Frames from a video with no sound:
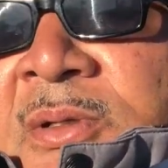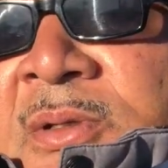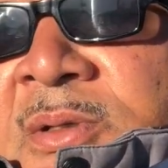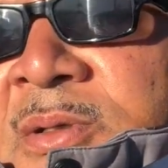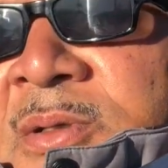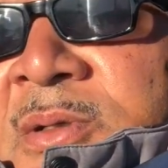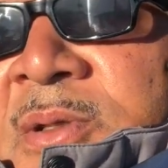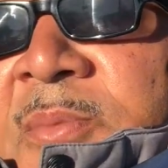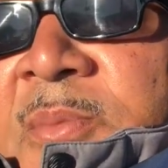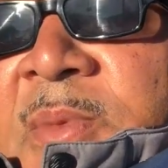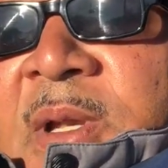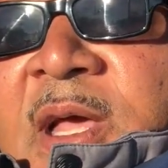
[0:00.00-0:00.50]

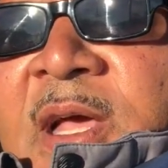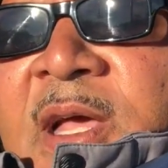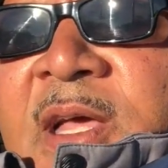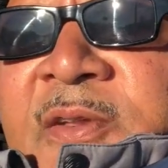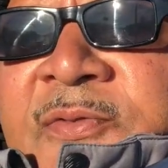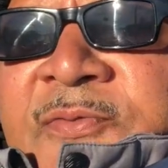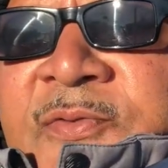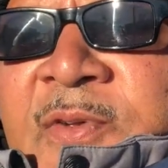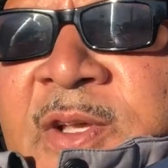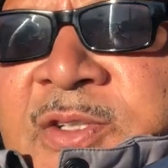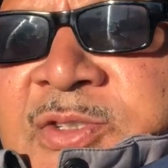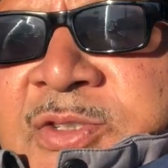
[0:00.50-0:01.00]
Them last
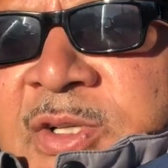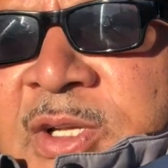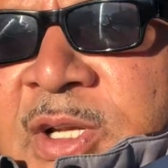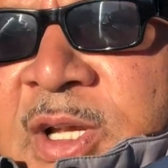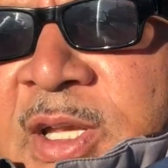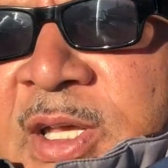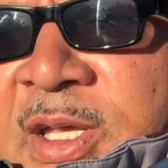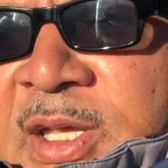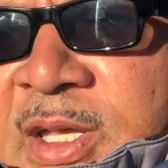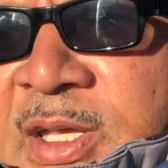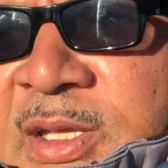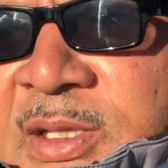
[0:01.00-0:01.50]
fish you
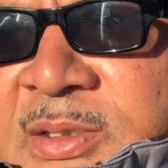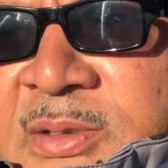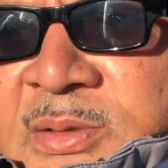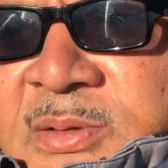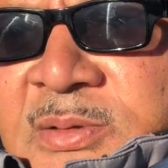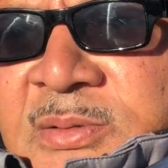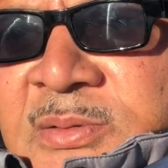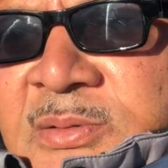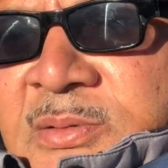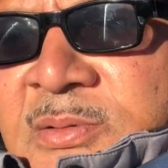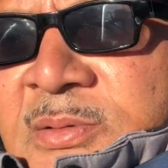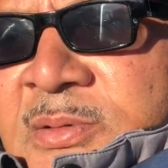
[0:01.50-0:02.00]
clean.
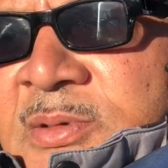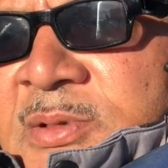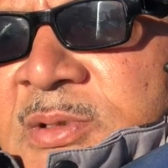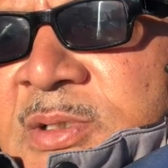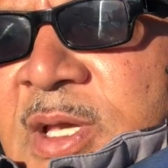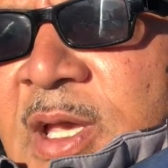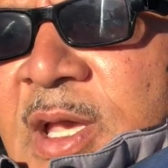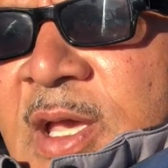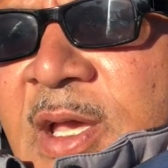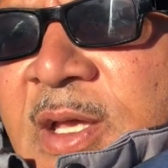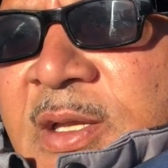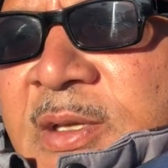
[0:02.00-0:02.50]

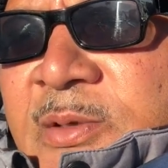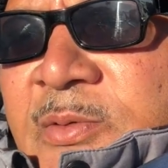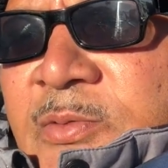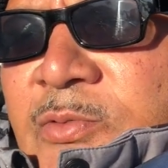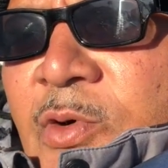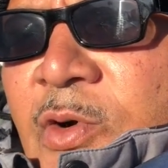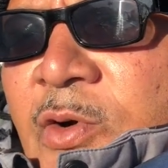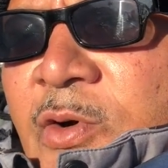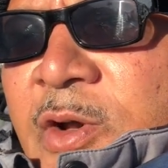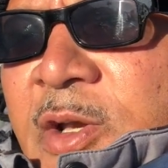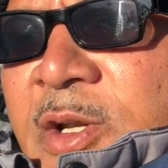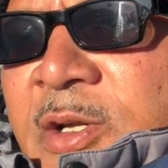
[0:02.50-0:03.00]
Yeah, in a
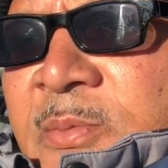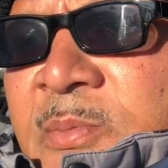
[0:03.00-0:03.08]
row in them?